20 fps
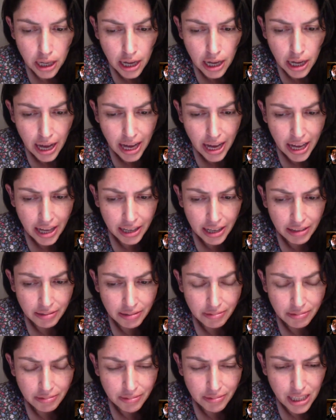
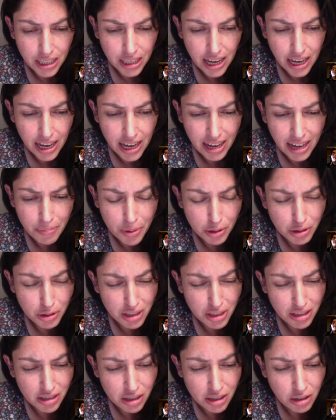And
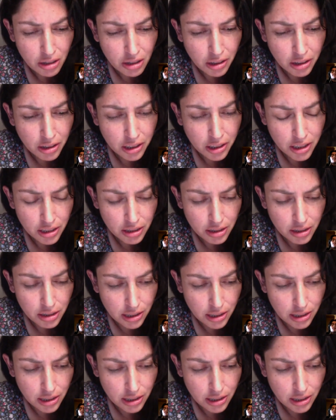processing all these